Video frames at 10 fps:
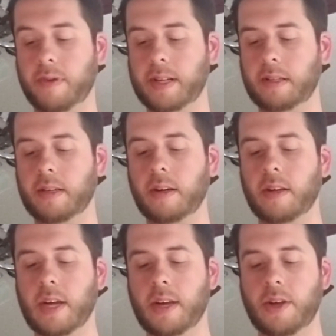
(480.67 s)
but
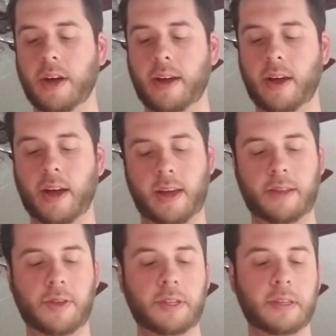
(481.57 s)
still,
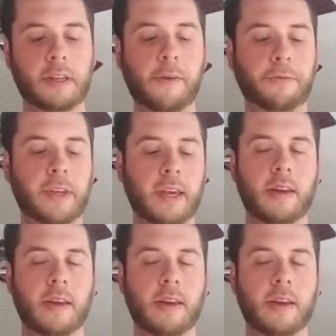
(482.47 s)
this is definitely